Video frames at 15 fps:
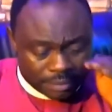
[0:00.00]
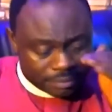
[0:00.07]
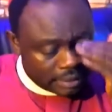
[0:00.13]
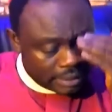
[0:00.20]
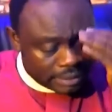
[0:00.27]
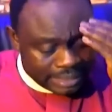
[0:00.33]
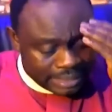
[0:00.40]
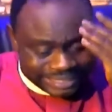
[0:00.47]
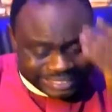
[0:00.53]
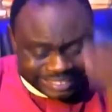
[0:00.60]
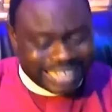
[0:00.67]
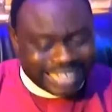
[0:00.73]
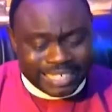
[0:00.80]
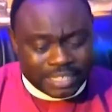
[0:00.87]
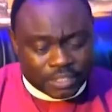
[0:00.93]

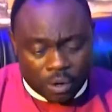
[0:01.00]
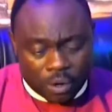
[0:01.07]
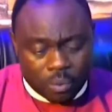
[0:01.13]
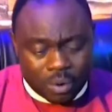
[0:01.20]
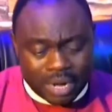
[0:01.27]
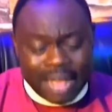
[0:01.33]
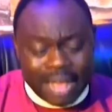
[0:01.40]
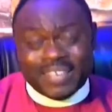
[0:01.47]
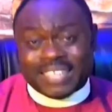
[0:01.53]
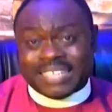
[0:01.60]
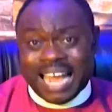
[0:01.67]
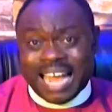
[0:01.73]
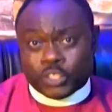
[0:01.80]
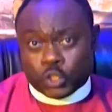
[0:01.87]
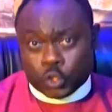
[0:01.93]
internet or whatever that
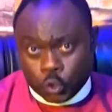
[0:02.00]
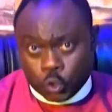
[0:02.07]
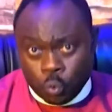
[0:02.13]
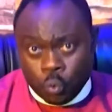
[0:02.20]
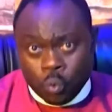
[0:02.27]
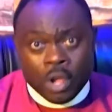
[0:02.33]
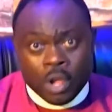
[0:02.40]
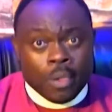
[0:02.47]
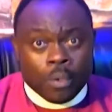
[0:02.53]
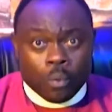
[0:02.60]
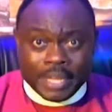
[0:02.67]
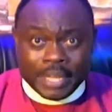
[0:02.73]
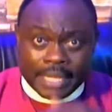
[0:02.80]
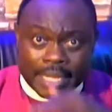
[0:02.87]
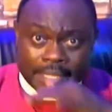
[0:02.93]
has to do
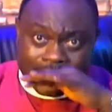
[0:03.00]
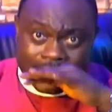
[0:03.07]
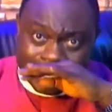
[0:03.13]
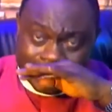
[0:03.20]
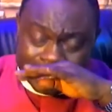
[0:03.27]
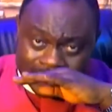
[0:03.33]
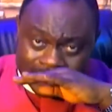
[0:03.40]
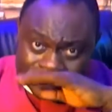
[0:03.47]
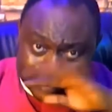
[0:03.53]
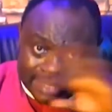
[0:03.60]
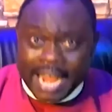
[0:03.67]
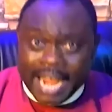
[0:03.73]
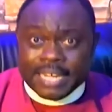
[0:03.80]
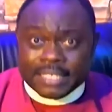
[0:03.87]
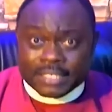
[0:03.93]
with the
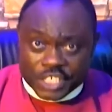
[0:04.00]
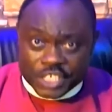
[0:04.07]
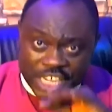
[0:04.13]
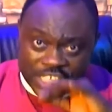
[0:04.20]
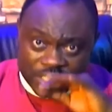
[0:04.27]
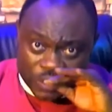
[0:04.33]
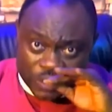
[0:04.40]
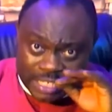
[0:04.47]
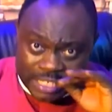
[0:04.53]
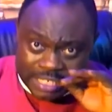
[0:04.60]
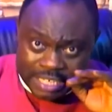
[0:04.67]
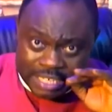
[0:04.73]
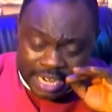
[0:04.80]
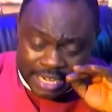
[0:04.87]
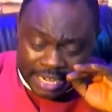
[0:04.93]
state,
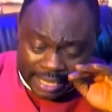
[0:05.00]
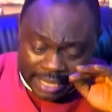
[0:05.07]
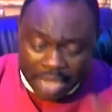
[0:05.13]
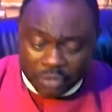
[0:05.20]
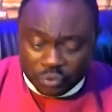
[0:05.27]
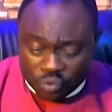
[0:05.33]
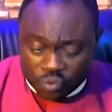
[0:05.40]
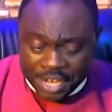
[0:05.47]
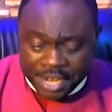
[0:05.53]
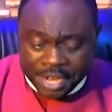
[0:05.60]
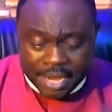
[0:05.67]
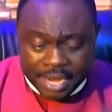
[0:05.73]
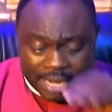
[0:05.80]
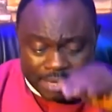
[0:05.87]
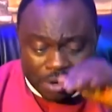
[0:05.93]
the country,
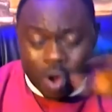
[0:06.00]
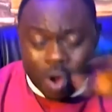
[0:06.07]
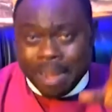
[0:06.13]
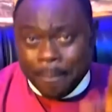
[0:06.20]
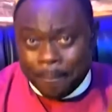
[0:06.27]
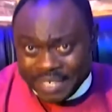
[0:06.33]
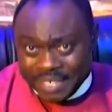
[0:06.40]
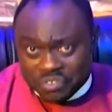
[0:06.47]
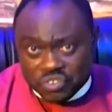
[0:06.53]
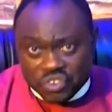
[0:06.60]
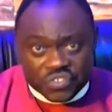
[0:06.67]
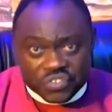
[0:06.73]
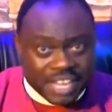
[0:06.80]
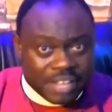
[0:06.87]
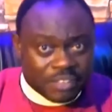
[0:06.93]
and other
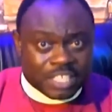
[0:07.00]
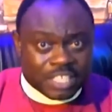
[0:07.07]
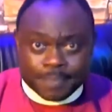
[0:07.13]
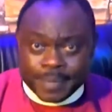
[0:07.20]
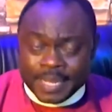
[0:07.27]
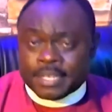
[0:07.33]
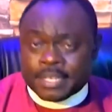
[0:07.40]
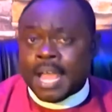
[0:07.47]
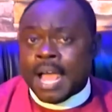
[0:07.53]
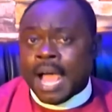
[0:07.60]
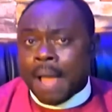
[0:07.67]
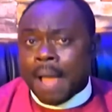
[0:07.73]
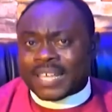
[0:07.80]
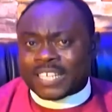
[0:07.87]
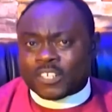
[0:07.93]
places. In this place, I
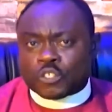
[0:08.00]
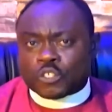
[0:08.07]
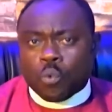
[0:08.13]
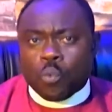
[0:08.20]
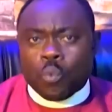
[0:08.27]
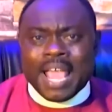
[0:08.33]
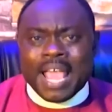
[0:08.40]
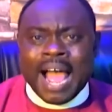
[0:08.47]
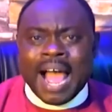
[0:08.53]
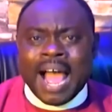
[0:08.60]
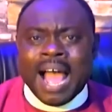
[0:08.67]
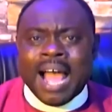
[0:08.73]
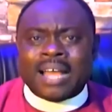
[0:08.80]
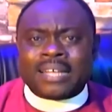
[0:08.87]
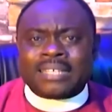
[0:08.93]
begin to see where
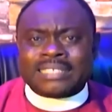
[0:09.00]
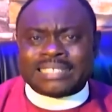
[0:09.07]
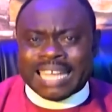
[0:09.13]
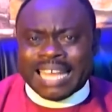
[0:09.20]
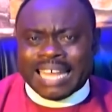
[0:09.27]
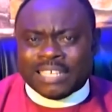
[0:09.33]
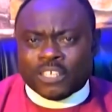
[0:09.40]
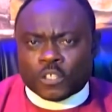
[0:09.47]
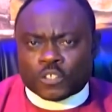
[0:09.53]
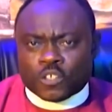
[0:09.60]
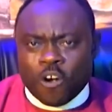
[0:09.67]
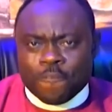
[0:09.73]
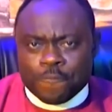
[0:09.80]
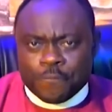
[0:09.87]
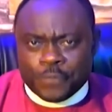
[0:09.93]
a lot
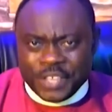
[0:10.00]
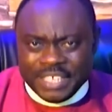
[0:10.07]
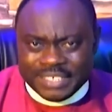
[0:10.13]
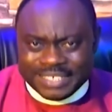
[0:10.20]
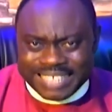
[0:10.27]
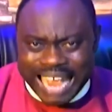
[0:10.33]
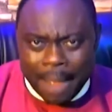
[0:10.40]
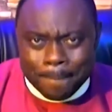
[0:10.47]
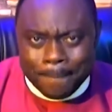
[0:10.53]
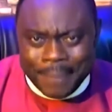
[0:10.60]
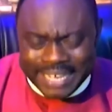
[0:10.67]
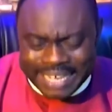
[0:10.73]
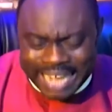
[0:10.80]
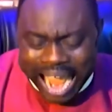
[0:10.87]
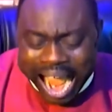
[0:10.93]
of things have been
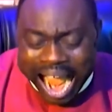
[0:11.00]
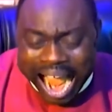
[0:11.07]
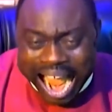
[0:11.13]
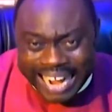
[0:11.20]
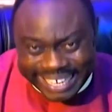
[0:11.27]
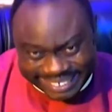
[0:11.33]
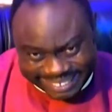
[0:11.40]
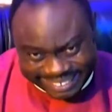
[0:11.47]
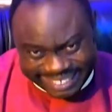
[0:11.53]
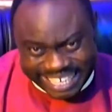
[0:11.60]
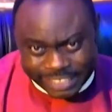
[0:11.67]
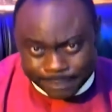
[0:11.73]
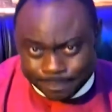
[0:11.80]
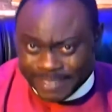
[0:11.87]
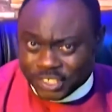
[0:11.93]
hacked,
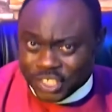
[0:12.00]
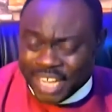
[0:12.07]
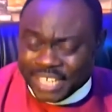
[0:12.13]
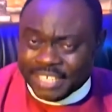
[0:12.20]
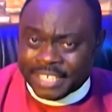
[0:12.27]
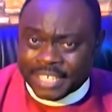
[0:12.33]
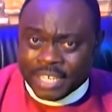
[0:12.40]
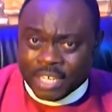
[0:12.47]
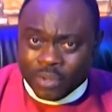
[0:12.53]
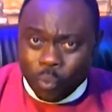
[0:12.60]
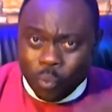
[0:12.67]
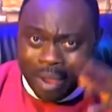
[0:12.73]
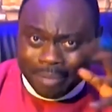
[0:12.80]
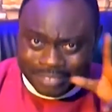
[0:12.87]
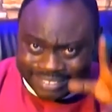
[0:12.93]
especially
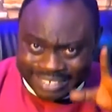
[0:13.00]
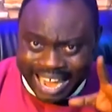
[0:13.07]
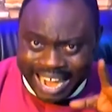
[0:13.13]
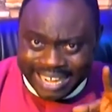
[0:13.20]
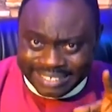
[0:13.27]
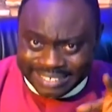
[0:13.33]
website